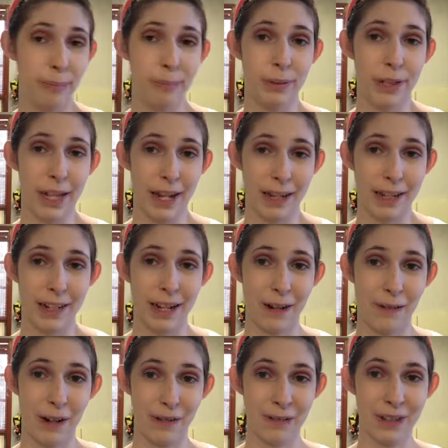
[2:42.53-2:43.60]
Black,
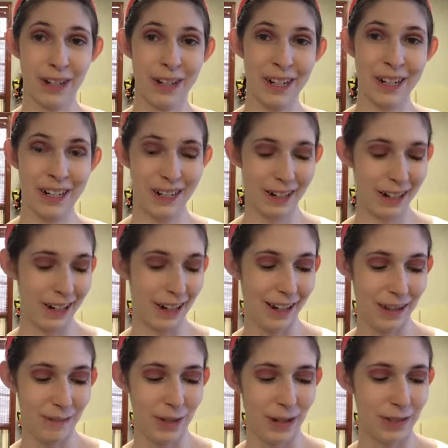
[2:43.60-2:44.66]
however, I
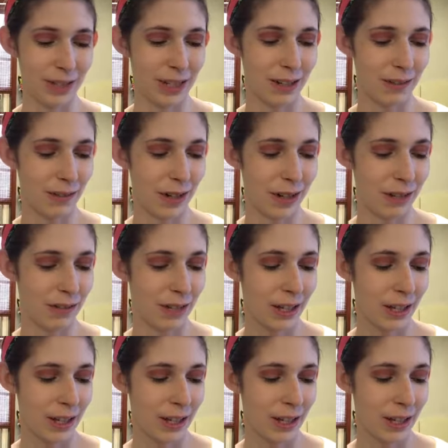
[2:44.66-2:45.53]
am definitely afraid of.